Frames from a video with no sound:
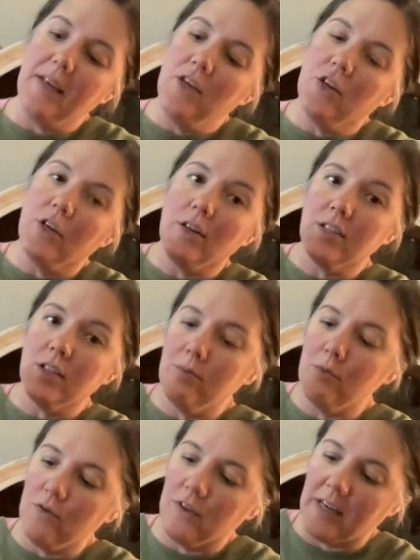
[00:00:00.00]
You could also
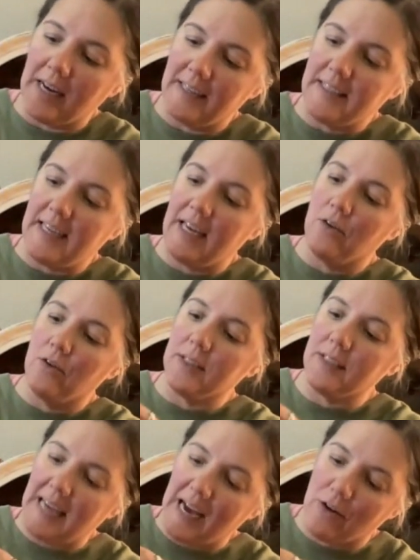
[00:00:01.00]
move your kind of tails
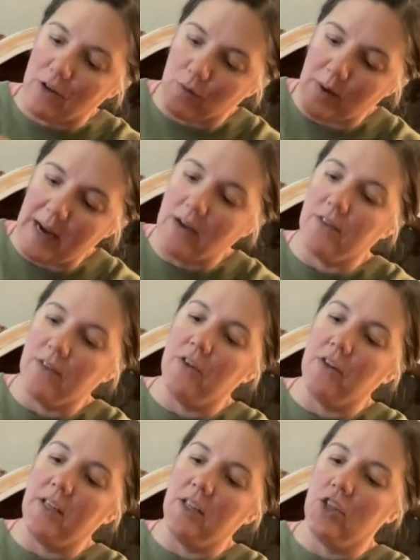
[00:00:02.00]
down around if
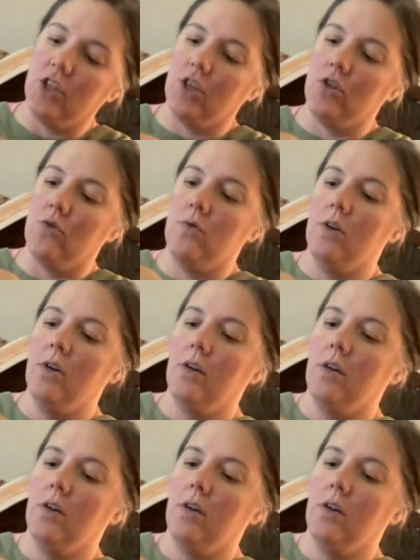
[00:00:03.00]
you need to.